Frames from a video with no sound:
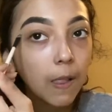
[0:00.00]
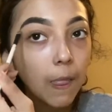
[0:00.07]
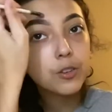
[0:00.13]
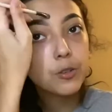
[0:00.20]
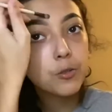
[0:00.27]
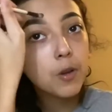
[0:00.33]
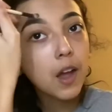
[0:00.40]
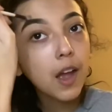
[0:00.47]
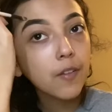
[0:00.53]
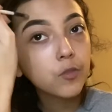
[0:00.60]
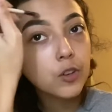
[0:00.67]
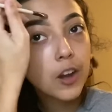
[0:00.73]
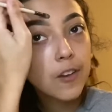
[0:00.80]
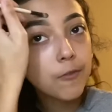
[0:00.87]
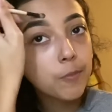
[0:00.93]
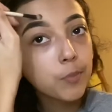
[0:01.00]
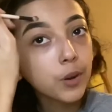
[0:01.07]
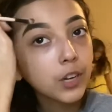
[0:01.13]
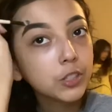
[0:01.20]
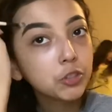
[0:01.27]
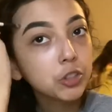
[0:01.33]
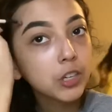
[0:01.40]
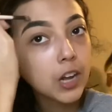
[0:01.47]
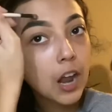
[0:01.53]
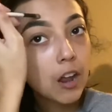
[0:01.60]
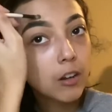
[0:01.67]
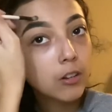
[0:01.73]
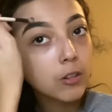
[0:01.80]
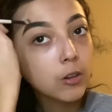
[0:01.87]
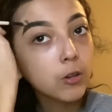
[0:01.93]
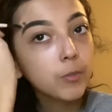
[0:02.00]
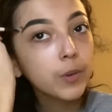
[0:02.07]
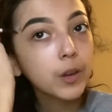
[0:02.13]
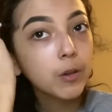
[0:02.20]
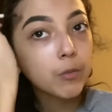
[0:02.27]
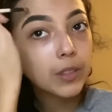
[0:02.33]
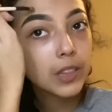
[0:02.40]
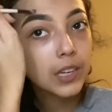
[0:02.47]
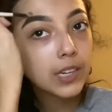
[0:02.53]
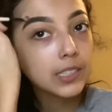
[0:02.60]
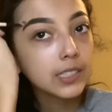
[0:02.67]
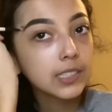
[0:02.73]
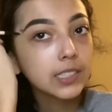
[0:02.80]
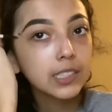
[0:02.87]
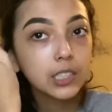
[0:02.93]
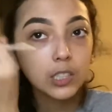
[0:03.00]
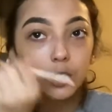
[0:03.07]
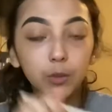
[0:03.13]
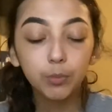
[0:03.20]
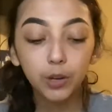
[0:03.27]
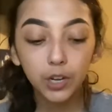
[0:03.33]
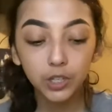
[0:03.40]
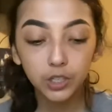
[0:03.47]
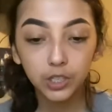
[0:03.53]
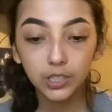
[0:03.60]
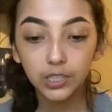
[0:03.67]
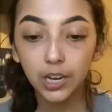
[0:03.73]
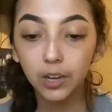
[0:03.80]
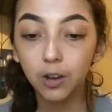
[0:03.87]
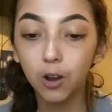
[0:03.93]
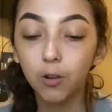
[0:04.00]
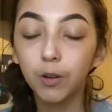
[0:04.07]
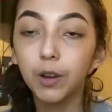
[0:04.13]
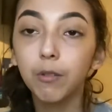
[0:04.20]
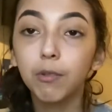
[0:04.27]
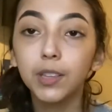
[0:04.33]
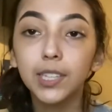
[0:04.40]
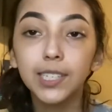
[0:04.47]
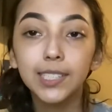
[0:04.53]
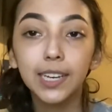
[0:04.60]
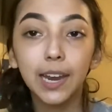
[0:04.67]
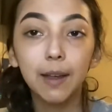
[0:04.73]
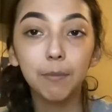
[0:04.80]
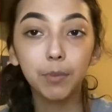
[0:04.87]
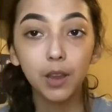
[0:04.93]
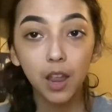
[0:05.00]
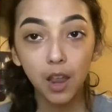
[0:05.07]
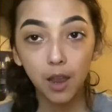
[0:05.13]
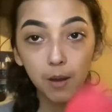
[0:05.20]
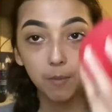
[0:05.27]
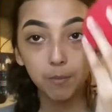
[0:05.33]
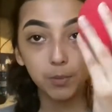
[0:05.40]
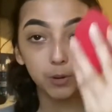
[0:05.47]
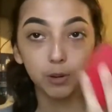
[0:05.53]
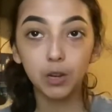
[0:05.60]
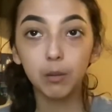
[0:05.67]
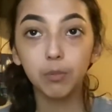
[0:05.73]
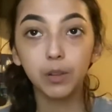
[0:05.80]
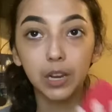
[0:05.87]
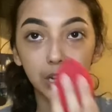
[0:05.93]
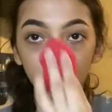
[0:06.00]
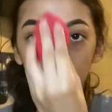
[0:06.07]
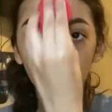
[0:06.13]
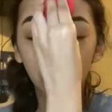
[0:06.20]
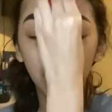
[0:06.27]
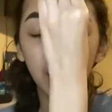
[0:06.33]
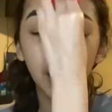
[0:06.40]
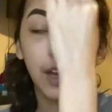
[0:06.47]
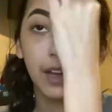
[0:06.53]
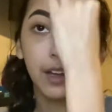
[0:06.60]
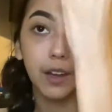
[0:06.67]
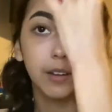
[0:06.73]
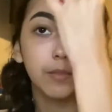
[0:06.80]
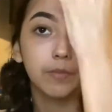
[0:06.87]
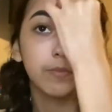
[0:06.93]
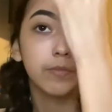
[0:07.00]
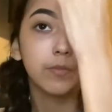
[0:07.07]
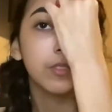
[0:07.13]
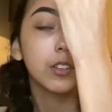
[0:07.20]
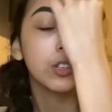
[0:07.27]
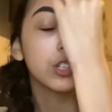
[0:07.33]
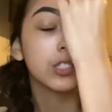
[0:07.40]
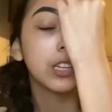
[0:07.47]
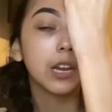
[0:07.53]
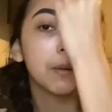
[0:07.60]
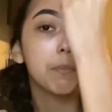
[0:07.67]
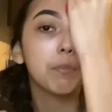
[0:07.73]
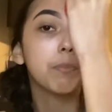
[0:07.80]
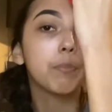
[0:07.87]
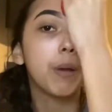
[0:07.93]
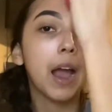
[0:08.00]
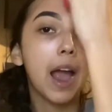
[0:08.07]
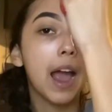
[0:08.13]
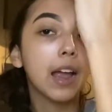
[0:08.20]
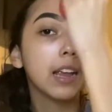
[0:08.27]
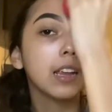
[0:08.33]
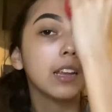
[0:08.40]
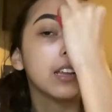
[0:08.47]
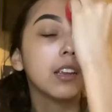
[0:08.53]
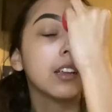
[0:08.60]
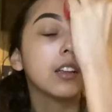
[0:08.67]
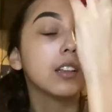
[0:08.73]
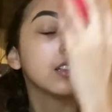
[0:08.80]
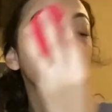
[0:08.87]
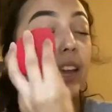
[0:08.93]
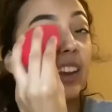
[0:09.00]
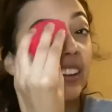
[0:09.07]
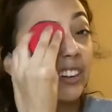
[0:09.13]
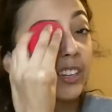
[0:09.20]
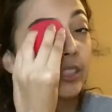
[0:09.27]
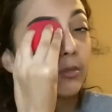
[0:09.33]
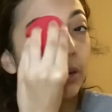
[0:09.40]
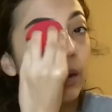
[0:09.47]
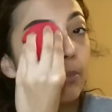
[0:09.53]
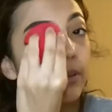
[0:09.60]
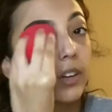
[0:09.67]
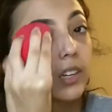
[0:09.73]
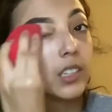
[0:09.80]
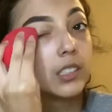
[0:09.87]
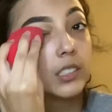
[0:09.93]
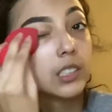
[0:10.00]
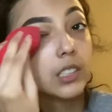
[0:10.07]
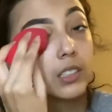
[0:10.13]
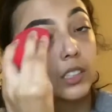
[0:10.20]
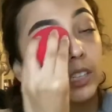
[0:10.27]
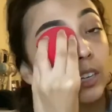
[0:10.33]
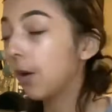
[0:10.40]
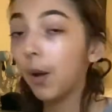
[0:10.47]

Do after I've brushed it out a little bit with the concealer brush is I go in with a damp beauty blender and I just like pat the areas where I put concealer.